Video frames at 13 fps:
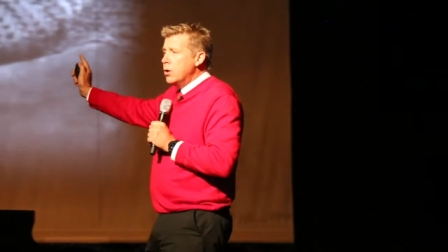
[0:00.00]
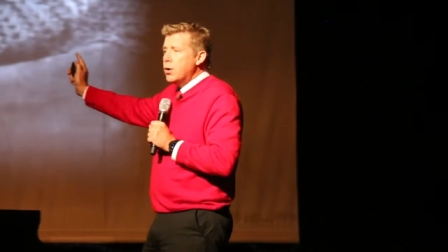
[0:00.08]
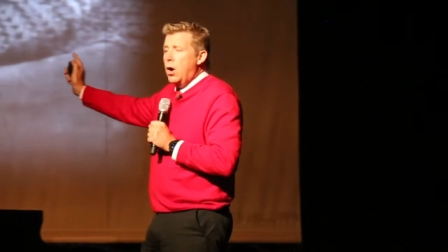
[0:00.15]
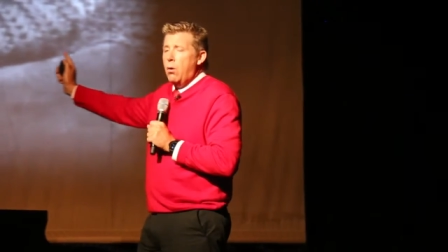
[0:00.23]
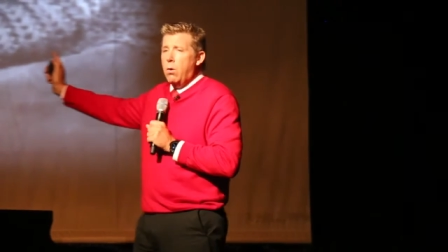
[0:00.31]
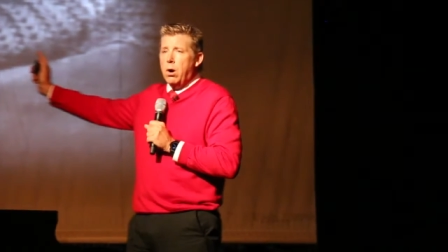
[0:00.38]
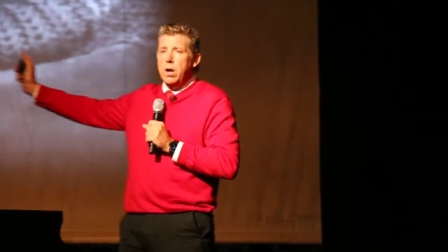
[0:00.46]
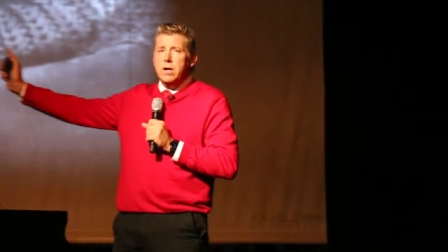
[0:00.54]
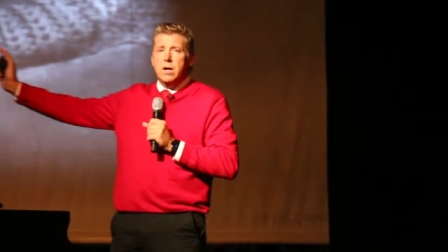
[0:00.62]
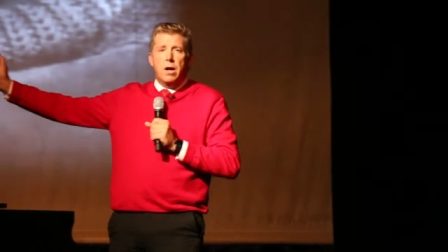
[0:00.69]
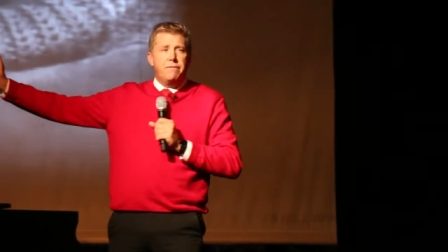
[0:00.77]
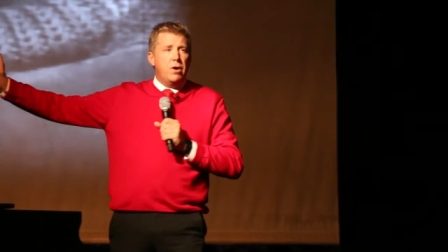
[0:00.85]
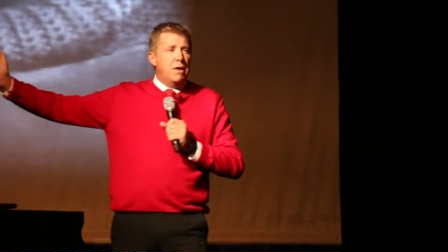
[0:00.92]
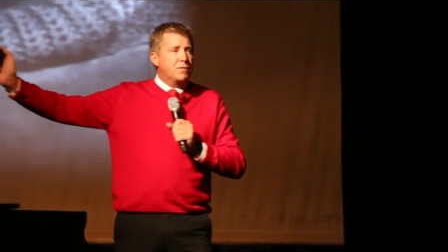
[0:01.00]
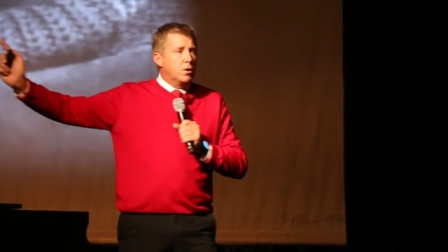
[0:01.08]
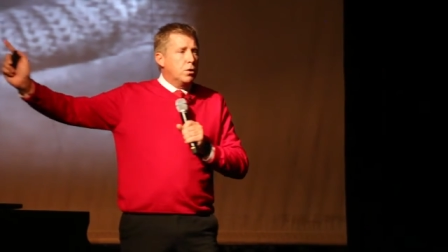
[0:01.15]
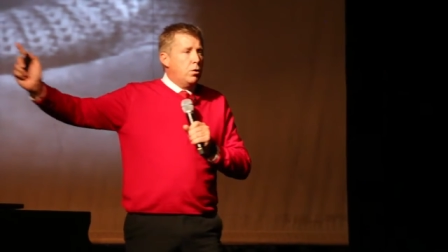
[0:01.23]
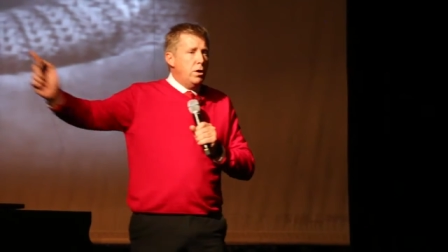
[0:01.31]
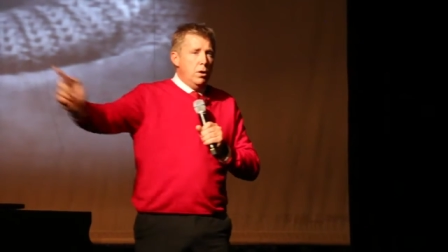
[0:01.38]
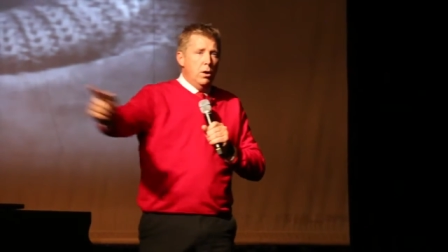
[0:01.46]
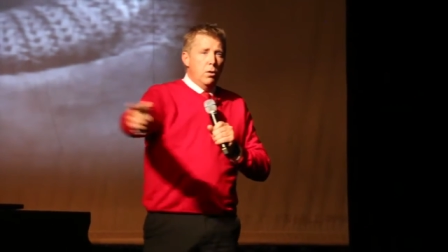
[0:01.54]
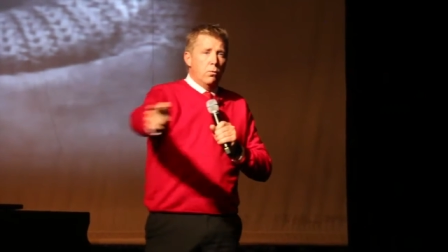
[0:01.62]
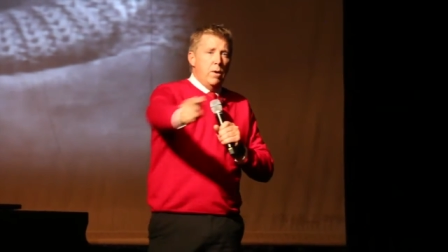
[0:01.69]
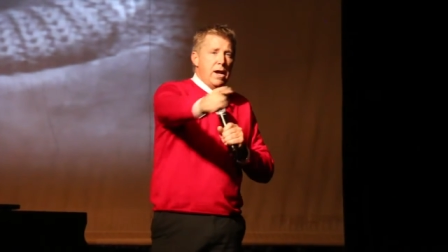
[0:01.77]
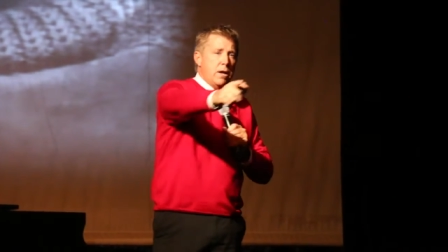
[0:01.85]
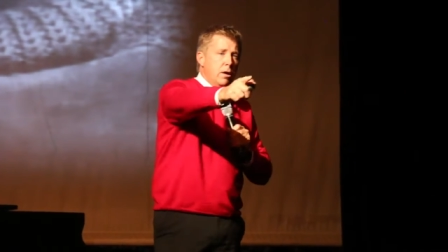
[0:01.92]
Don't worry, none of you have to do it.
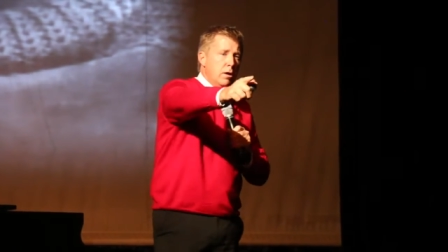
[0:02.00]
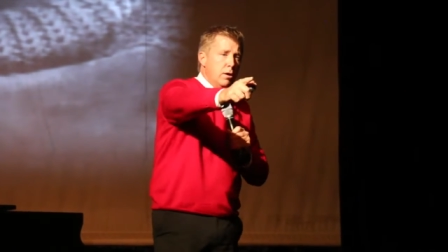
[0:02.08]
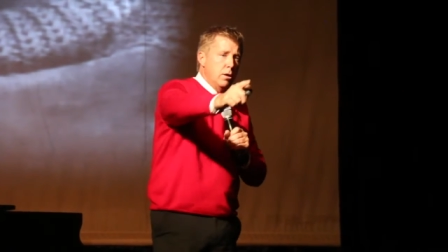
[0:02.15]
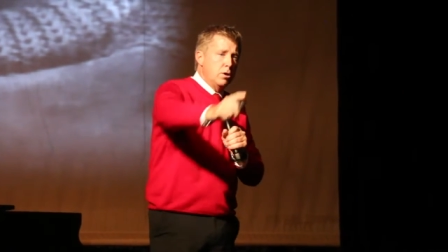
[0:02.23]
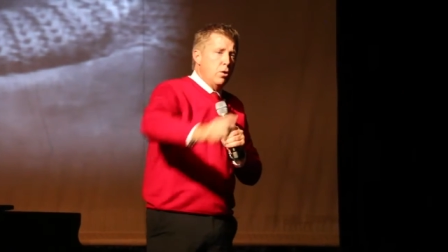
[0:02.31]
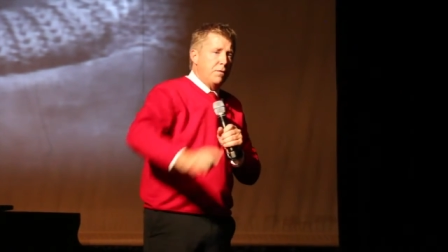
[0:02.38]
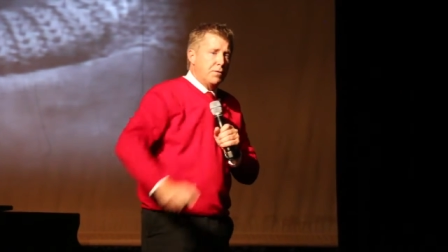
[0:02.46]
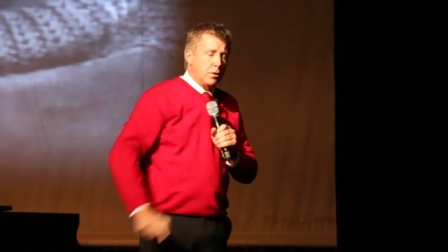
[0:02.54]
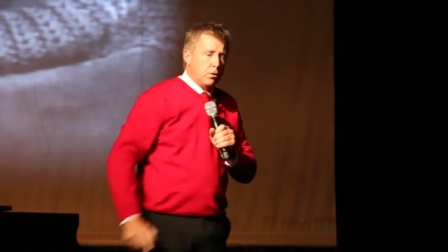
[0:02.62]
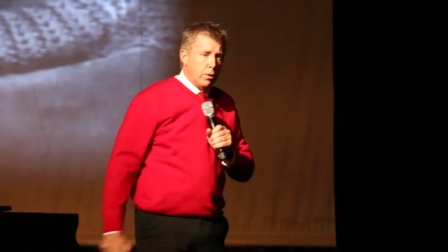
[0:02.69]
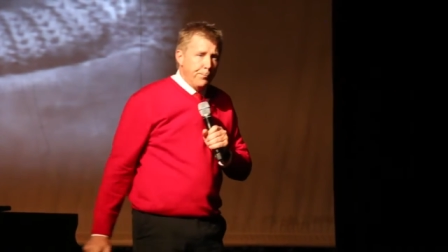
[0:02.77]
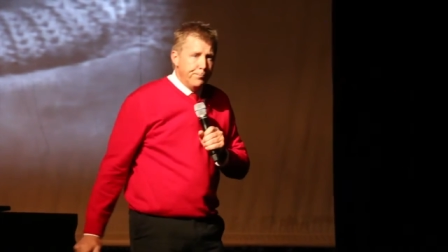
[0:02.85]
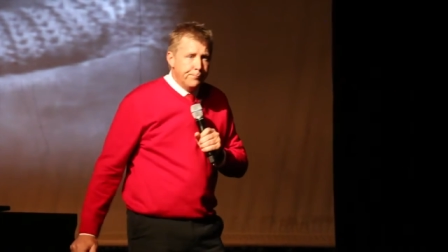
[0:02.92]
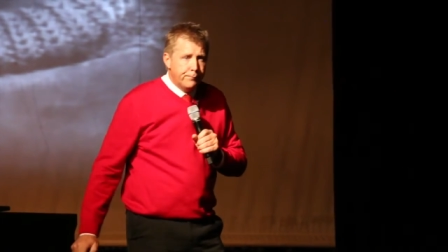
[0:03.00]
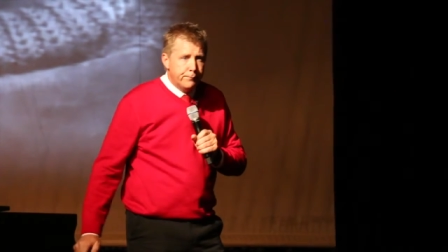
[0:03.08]
Rick, you have to do it.